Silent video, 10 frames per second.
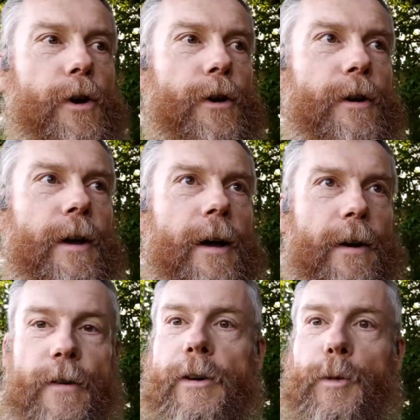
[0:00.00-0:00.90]

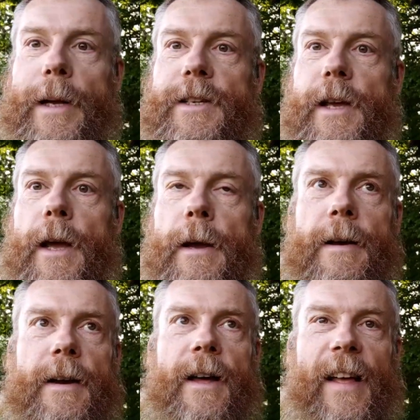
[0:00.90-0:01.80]
and very sweaty,
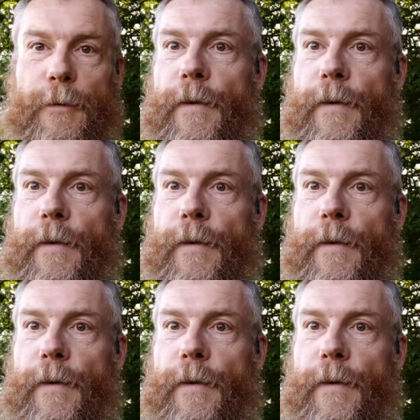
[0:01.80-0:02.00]
and that's